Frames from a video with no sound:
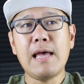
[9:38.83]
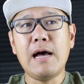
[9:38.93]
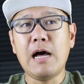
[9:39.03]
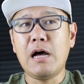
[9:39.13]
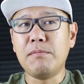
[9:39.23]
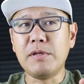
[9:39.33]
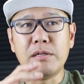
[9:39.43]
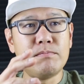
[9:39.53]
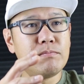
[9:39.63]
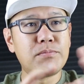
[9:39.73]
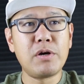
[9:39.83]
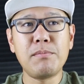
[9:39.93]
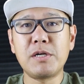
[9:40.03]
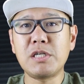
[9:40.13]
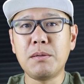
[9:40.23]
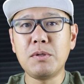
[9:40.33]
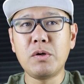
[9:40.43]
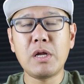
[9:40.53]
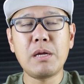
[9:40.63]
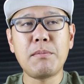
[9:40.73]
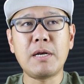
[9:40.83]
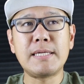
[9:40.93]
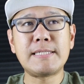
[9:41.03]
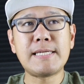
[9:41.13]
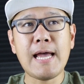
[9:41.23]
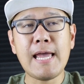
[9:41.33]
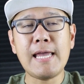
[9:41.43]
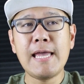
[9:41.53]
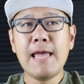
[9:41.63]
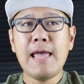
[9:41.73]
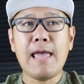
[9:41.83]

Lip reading: I'll be pretty much uploading them on the site.